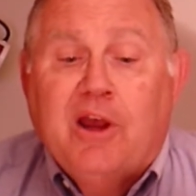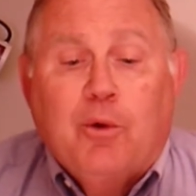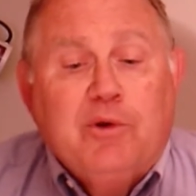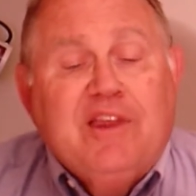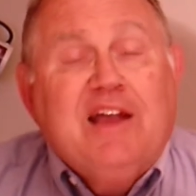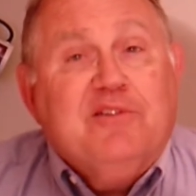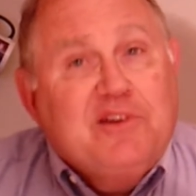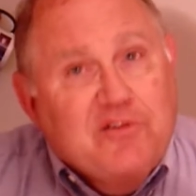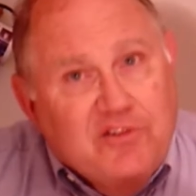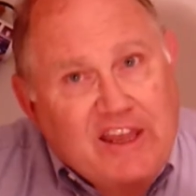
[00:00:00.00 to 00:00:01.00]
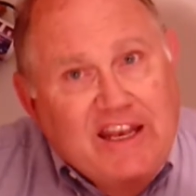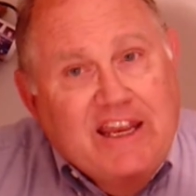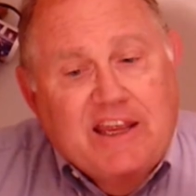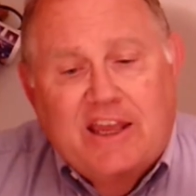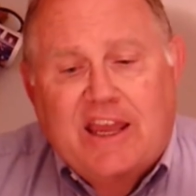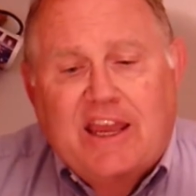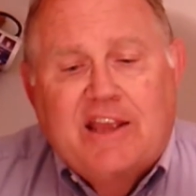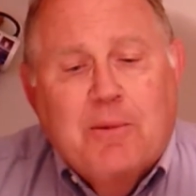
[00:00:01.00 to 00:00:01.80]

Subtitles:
without succeeding in the